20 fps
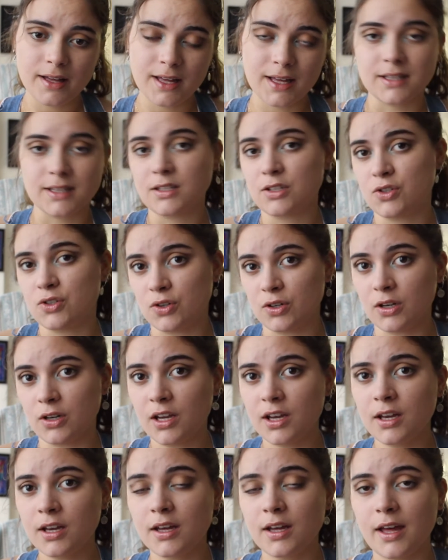It's a
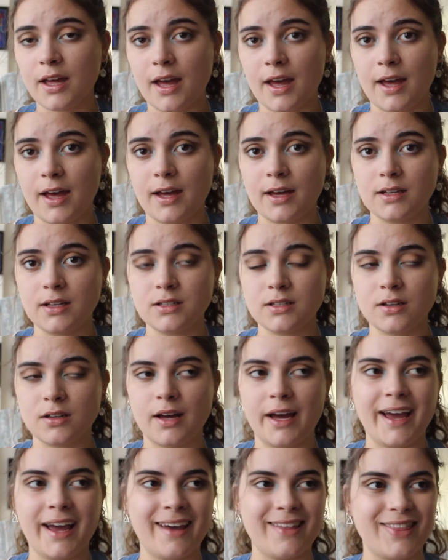journey, and
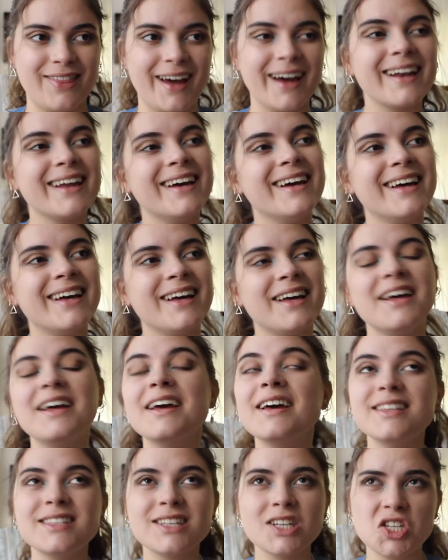I hate that.
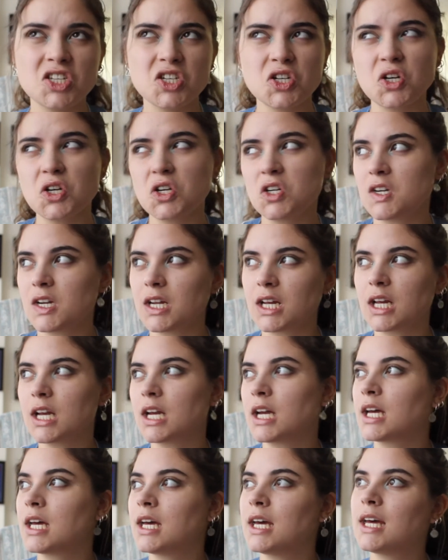It's a
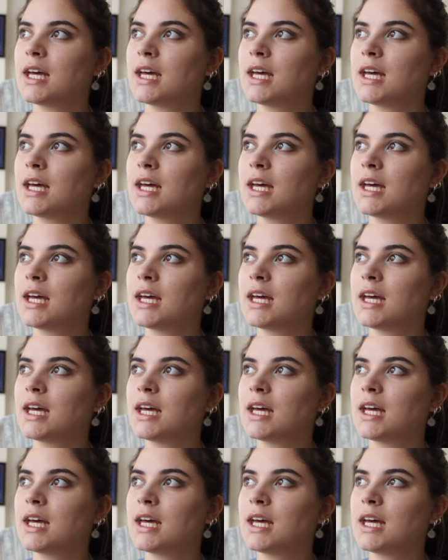journey.